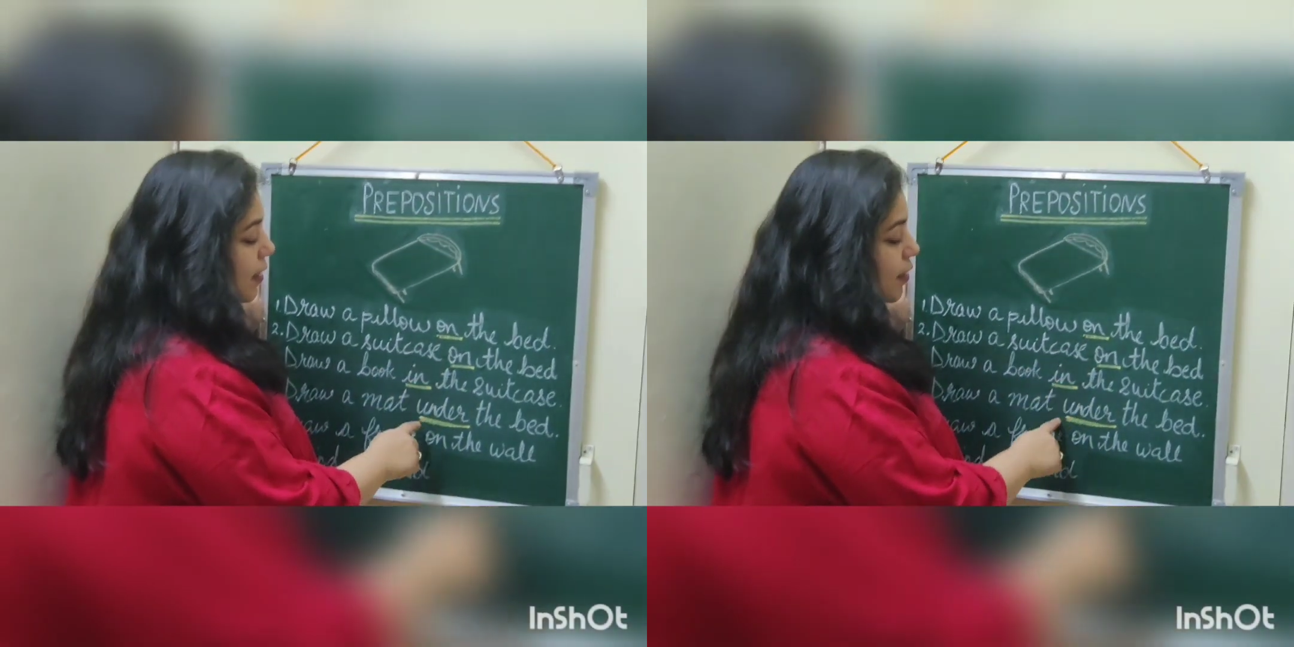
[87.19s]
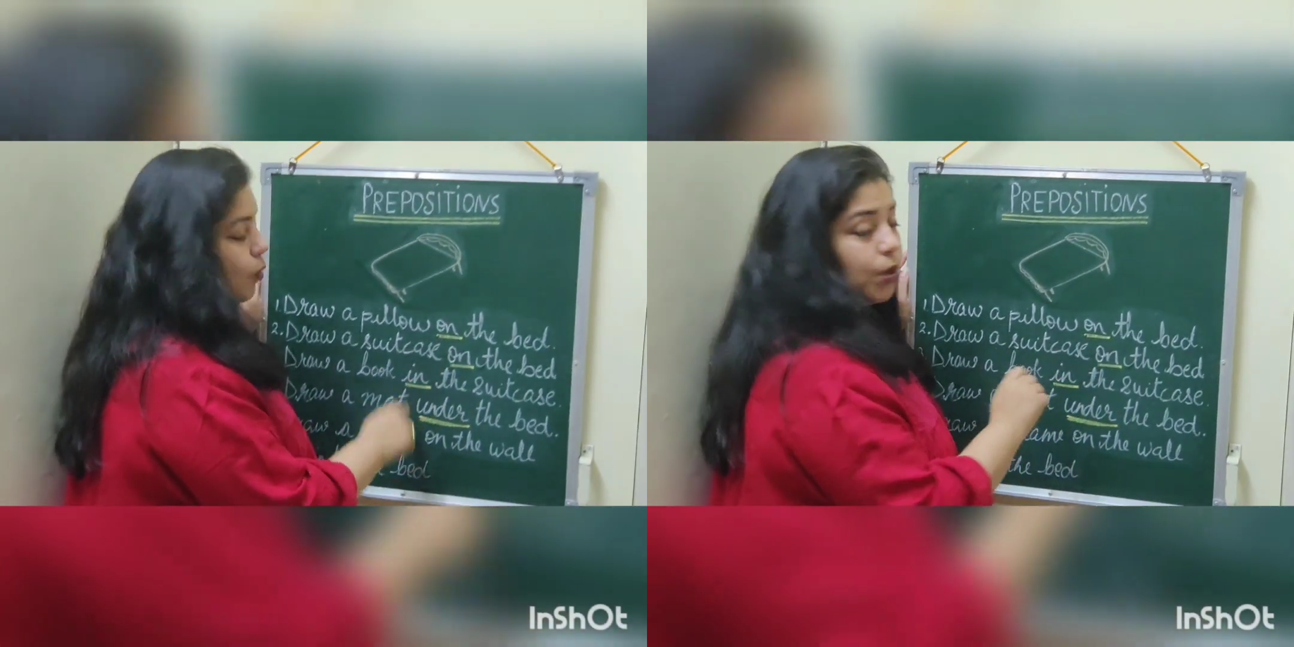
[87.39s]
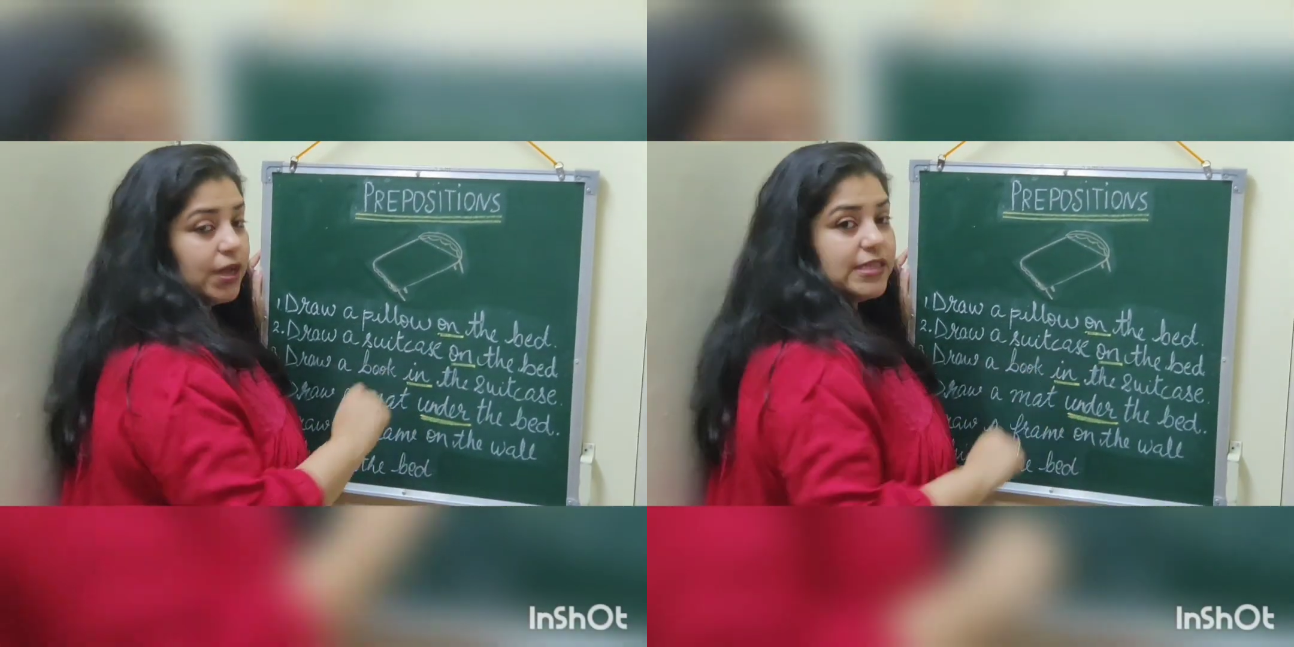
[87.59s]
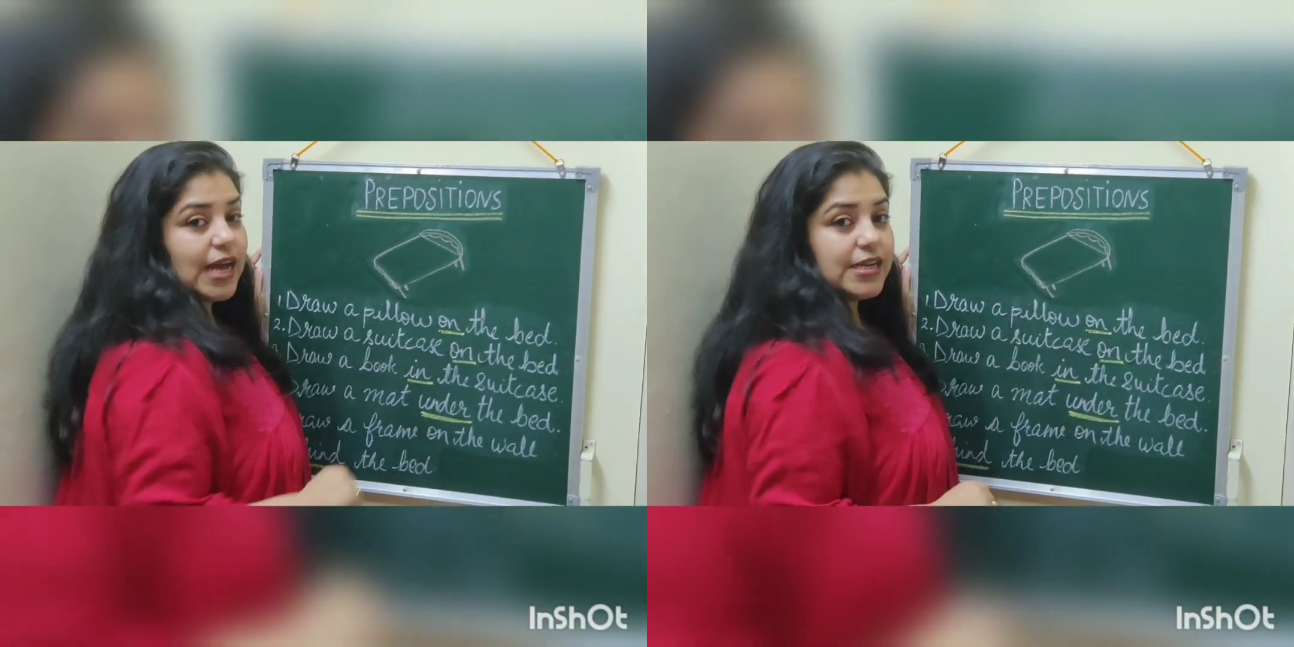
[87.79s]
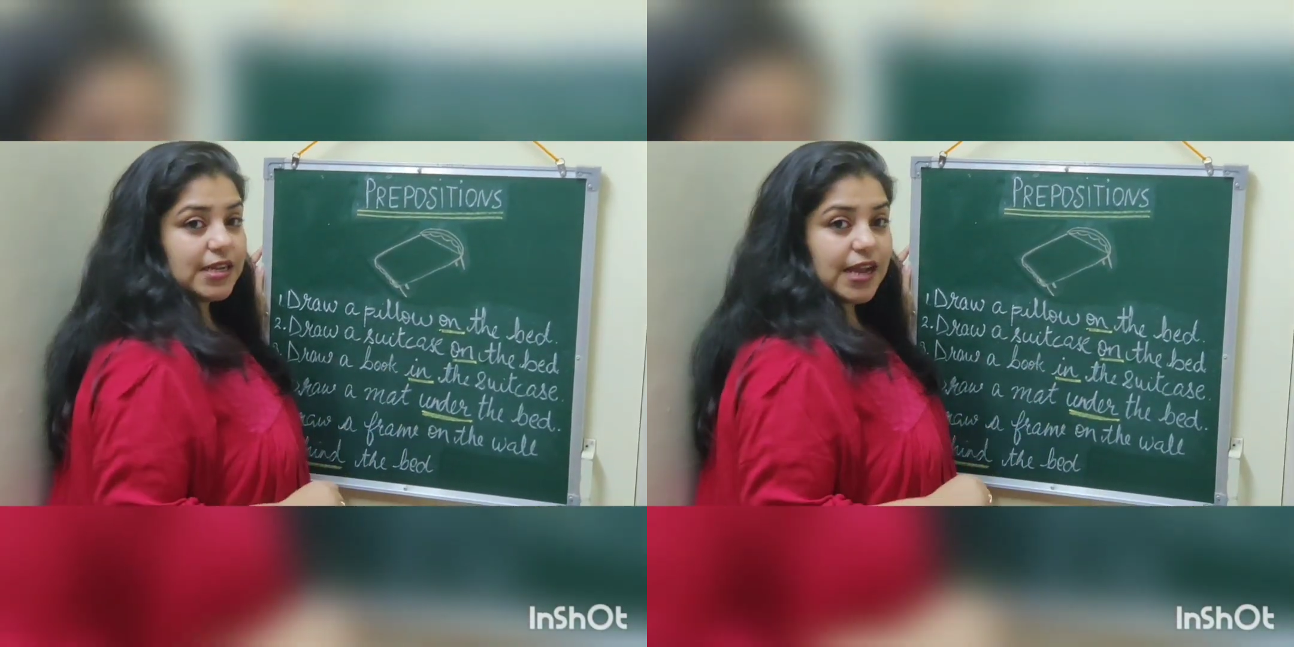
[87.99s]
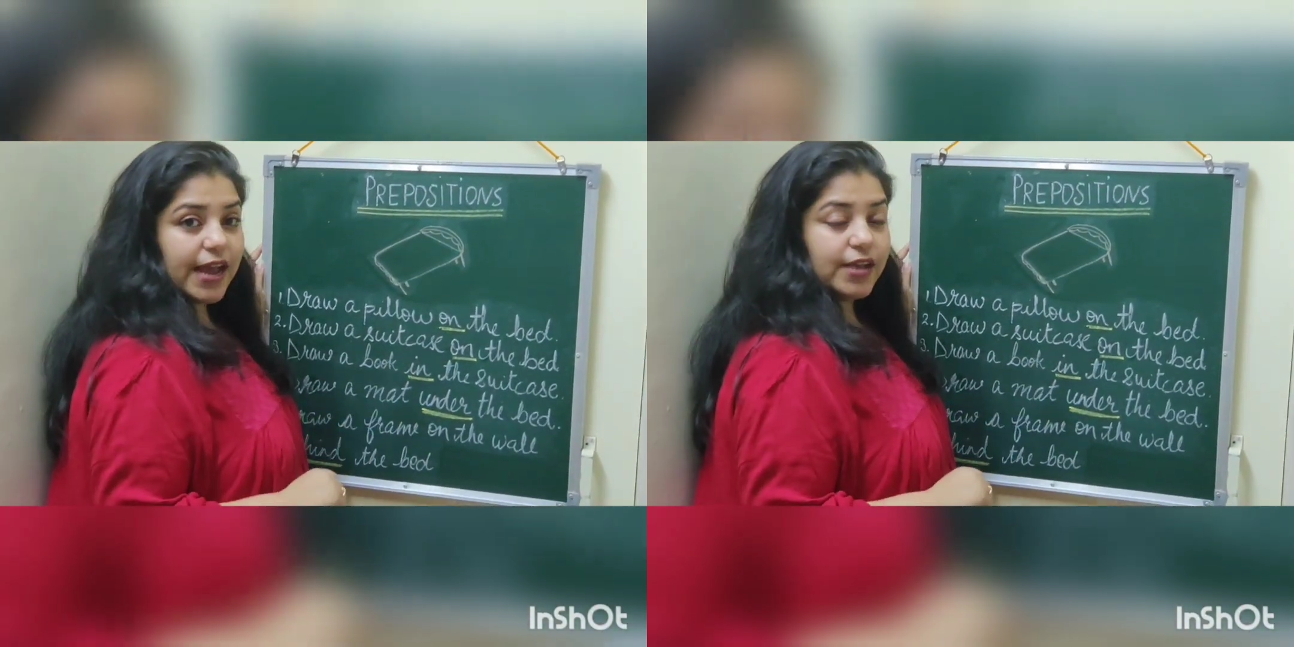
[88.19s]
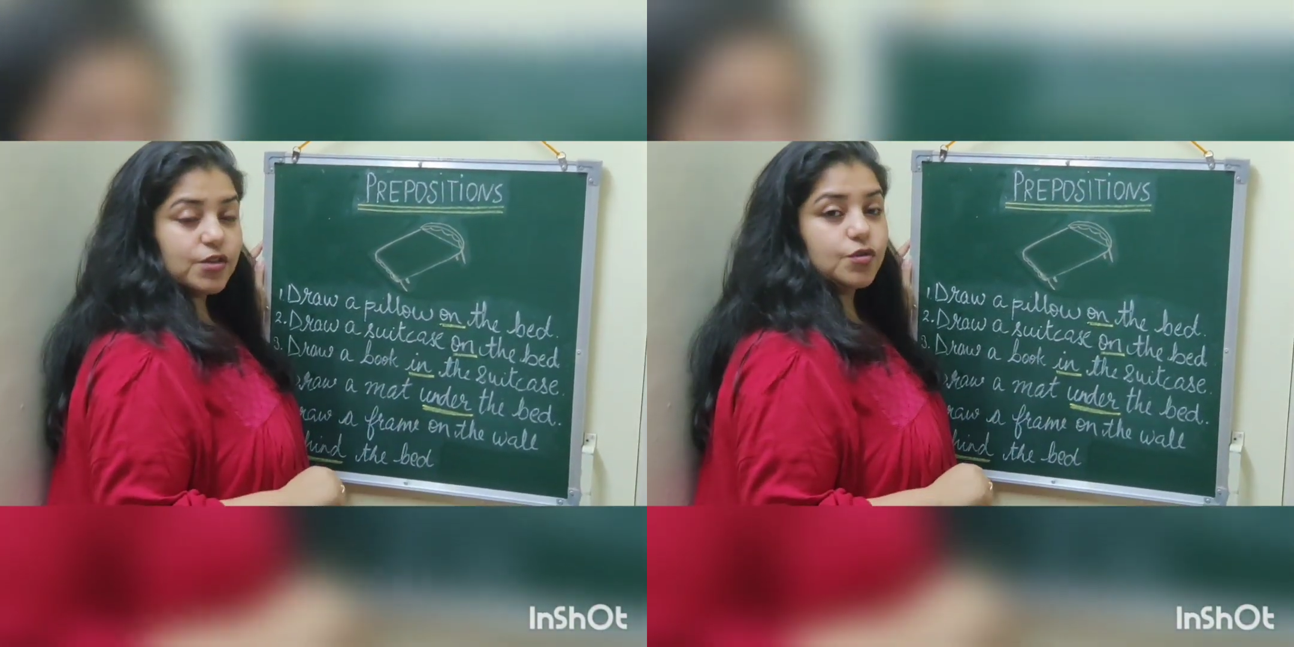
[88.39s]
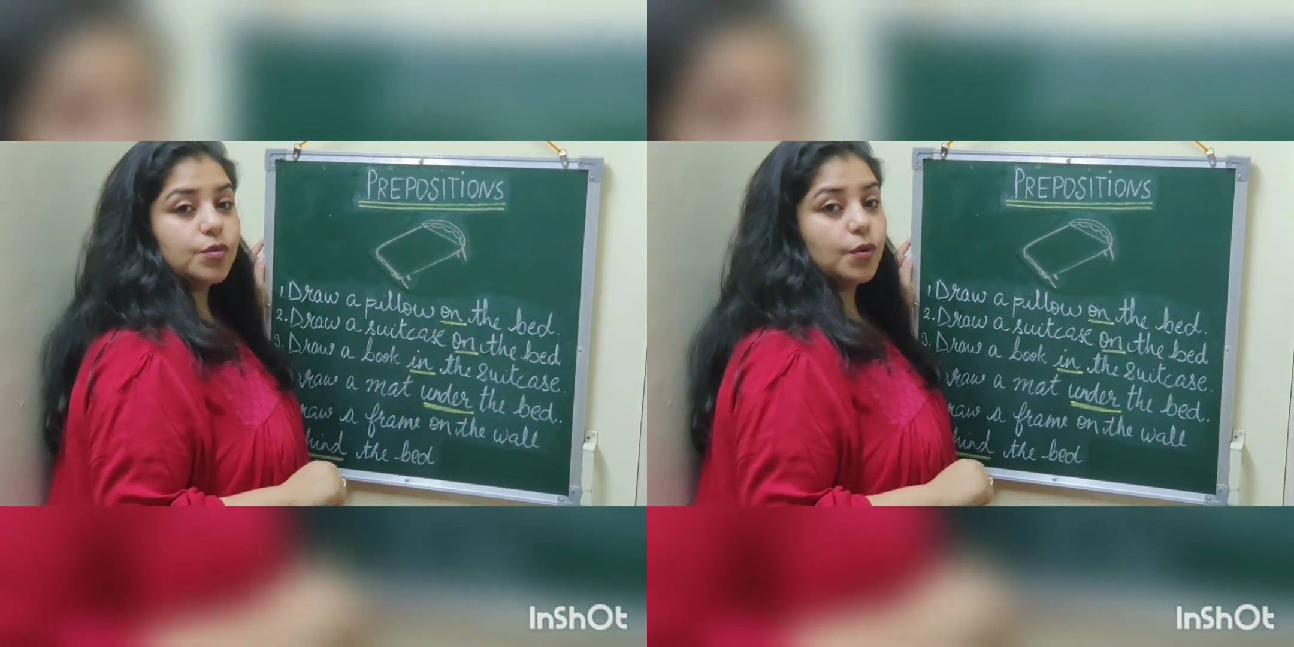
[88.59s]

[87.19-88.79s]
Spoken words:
the words underlined